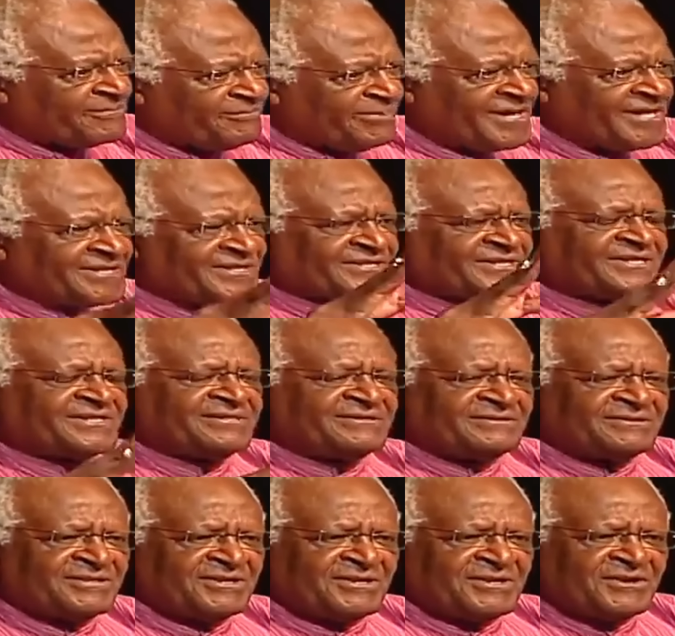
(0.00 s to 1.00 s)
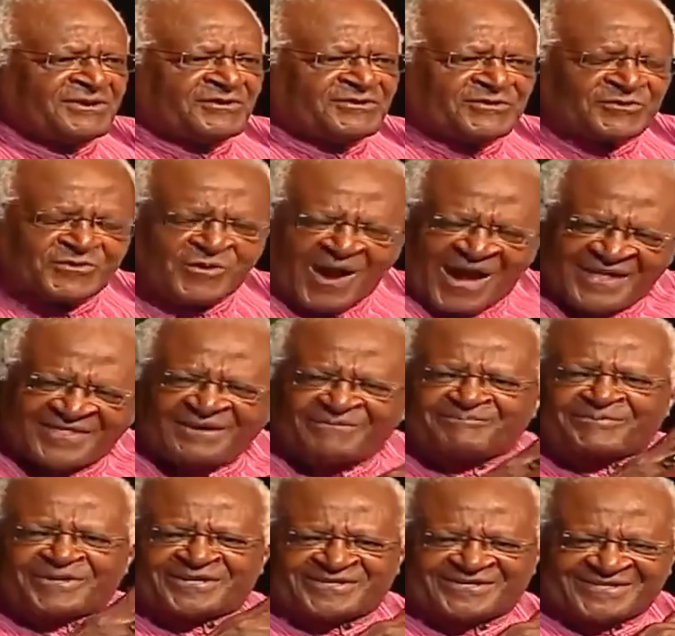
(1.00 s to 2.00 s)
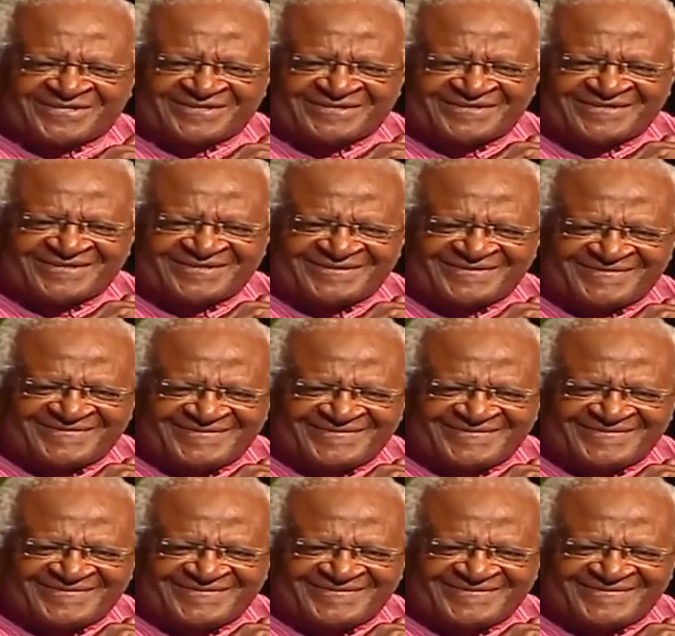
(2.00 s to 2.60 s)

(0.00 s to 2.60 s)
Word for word: person through other persons.